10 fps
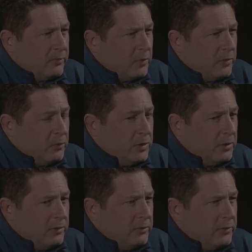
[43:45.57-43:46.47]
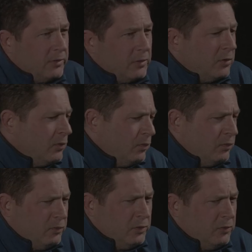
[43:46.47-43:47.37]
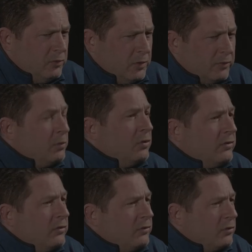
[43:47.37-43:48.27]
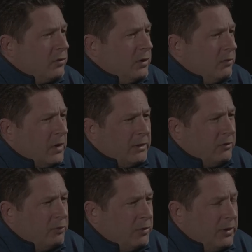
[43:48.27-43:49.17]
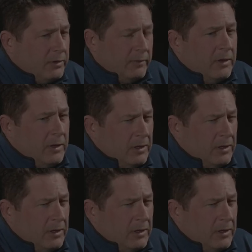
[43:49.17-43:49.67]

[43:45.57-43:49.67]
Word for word: Mm. Four? What are you gonna do with it? Oh, you there's more to the story. Why didn't you put it?